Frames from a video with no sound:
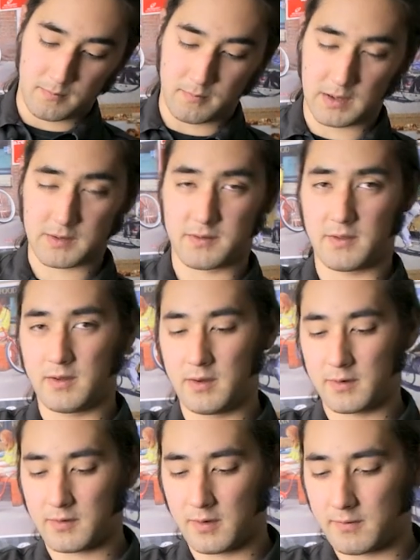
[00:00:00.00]
Make sure the
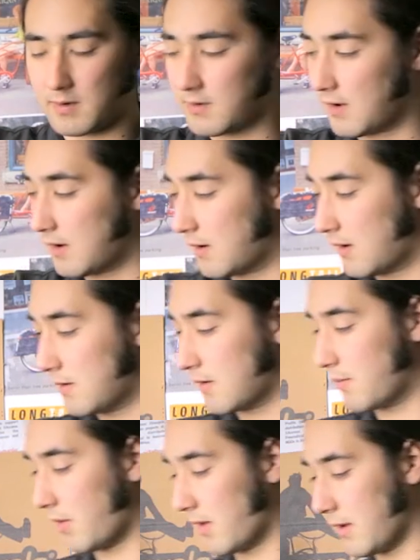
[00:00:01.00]
hooks are rotated
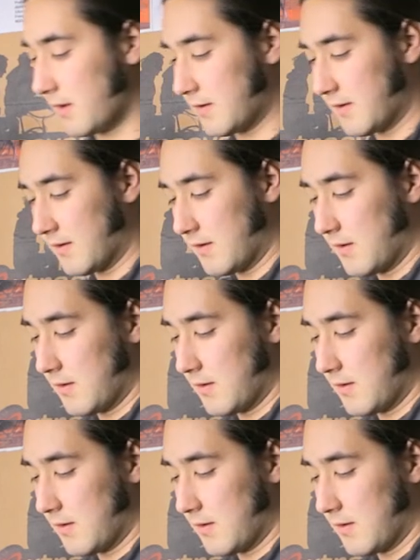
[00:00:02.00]
into place.